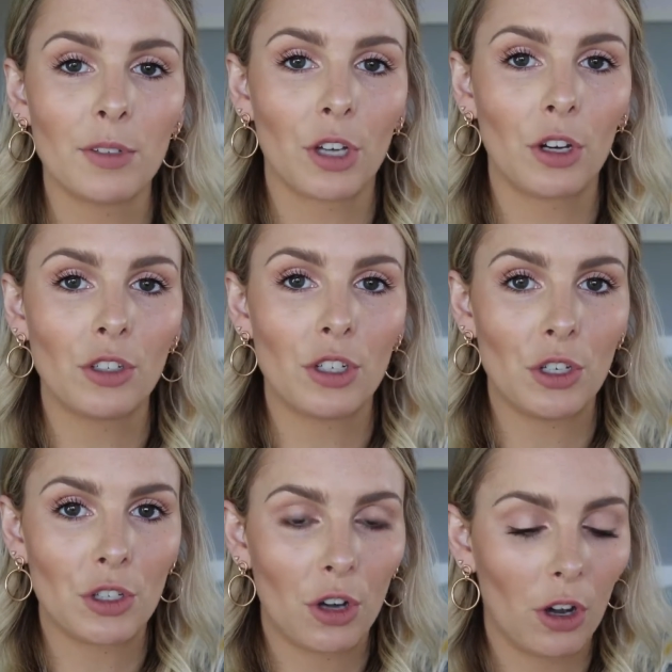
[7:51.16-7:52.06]
just going to
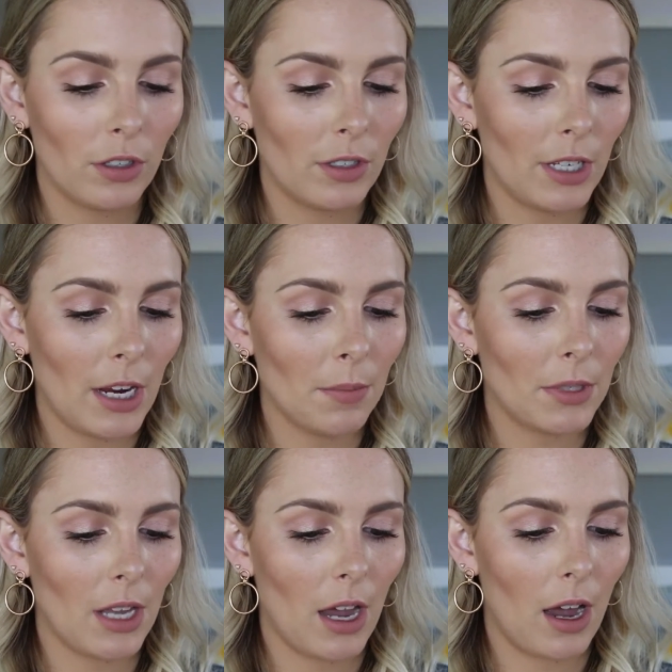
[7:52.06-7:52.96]
use cotton
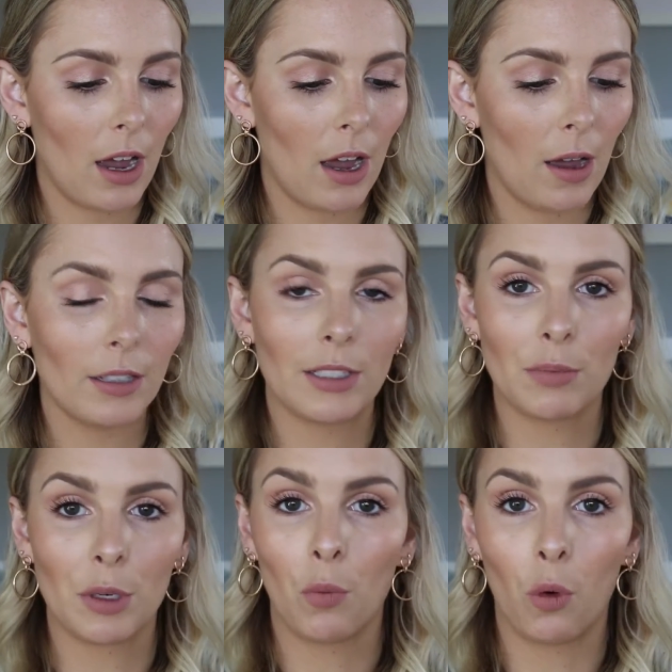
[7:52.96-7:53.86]
tips
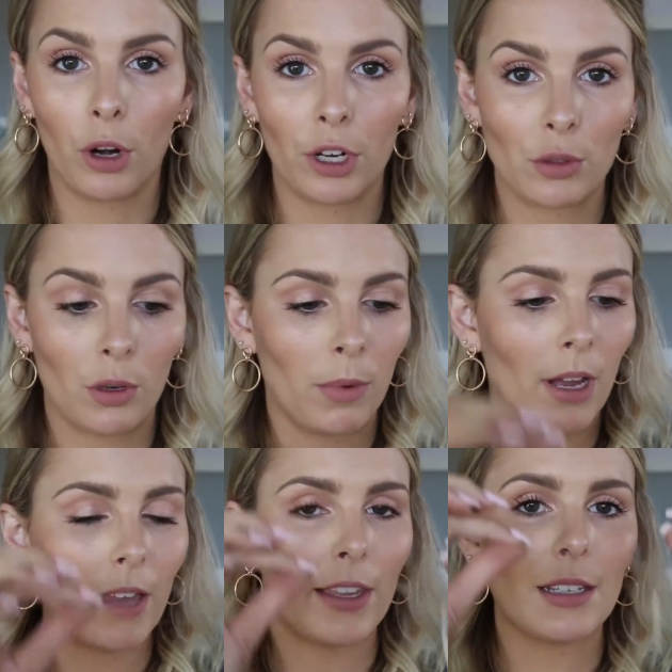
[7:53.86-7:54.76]
dipped in water to
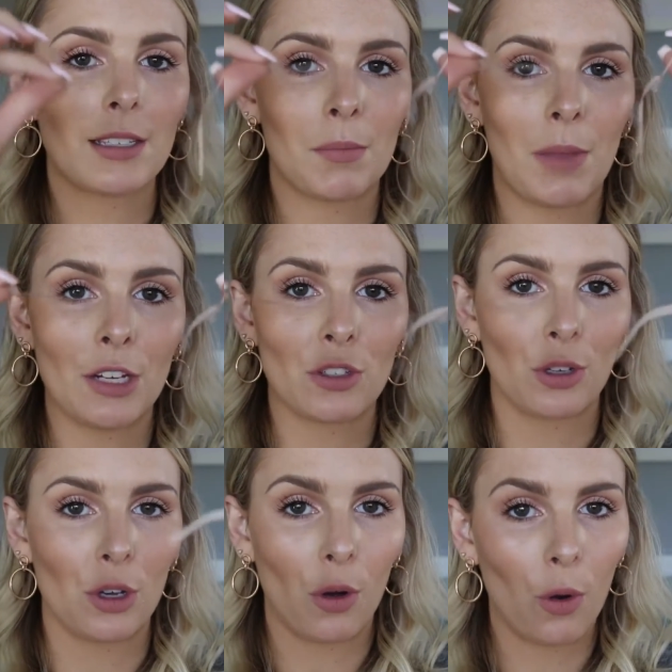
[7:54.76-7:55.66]
apply this. Make sure
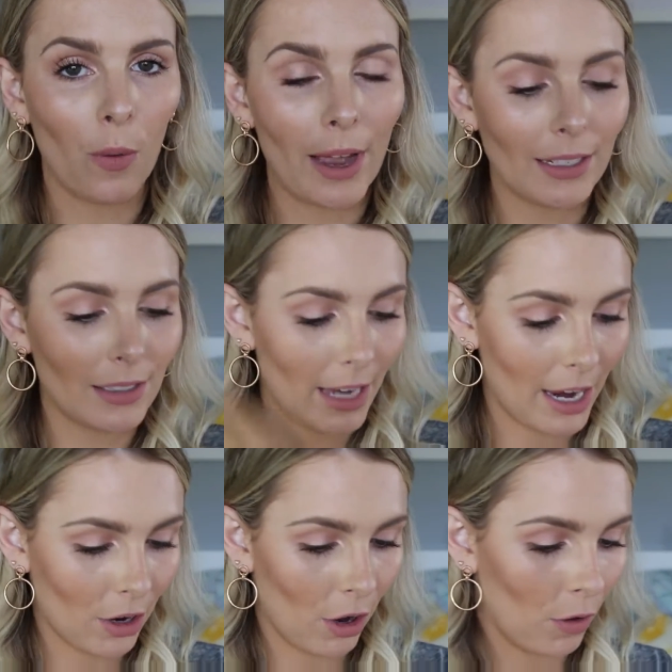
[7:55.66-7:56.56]
you always
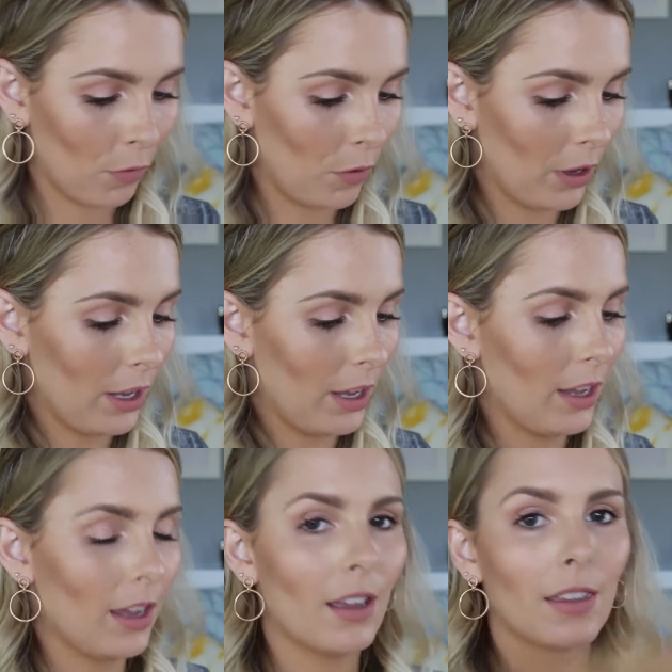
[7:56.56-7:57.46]
take off
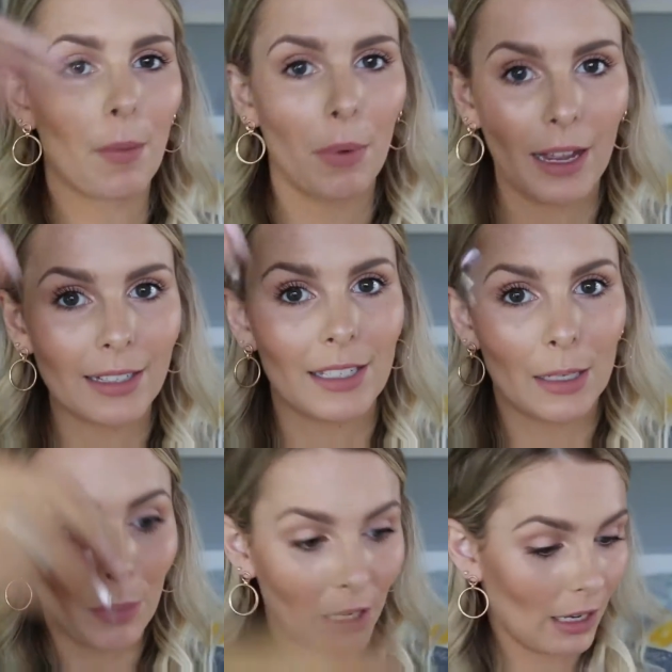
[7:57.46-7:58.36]
the
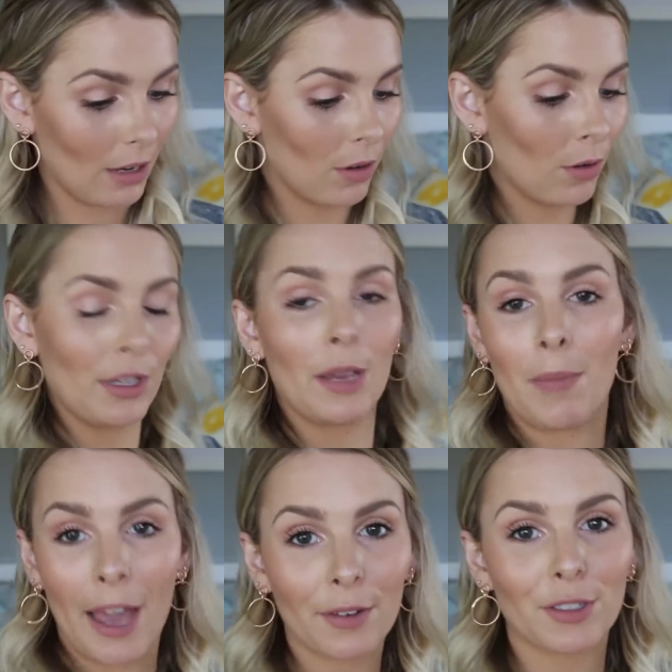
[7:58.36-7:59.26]
plastic peel. The
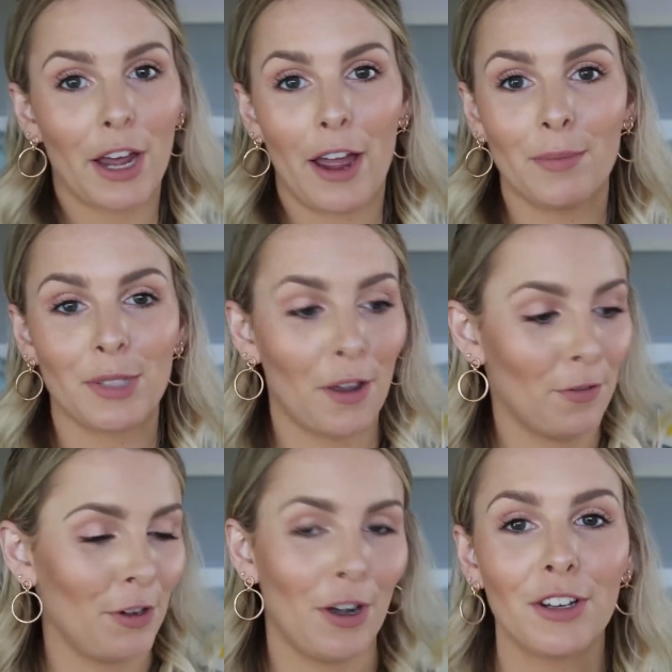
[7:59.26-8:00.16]
amount of times
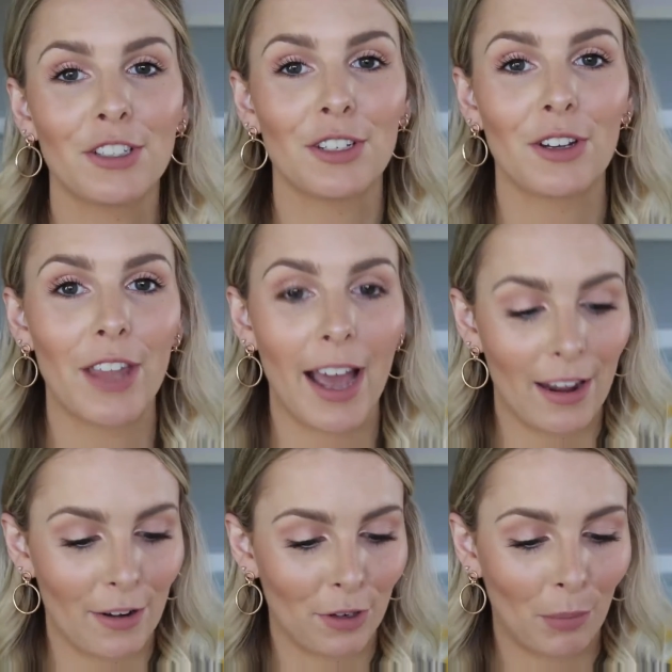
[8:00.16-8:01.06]
I've forgotten to do that and I've